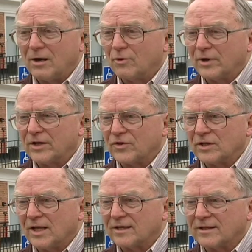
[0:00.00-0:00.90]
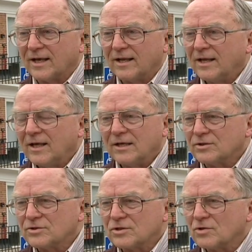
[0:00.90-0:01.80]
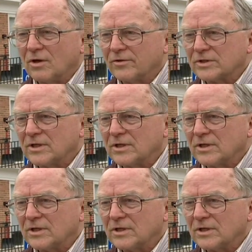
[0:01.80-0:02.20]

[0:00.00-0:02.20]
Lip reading: hour or anything like that. It's just all the